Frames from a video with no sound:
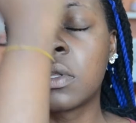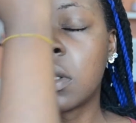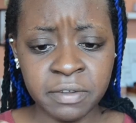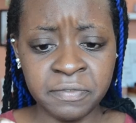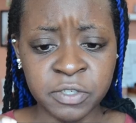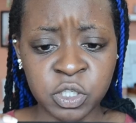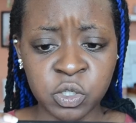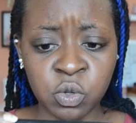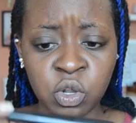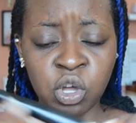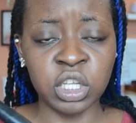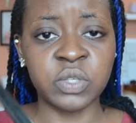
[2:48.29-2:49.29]
I've had it for so
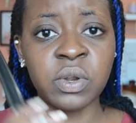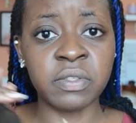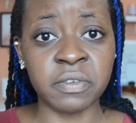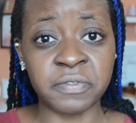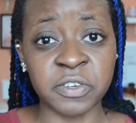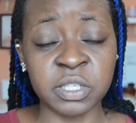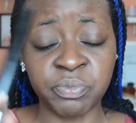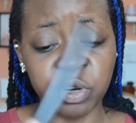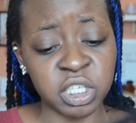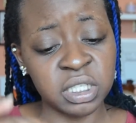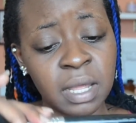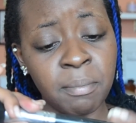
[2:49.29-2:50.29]
long. It's one of the first
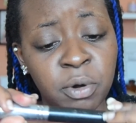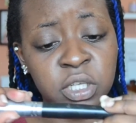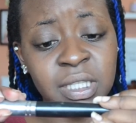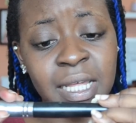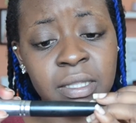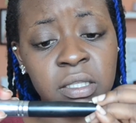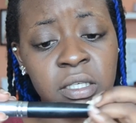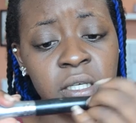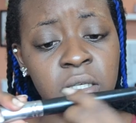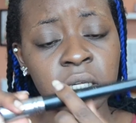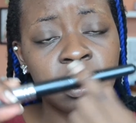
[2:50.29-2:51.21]
brushes I bought that the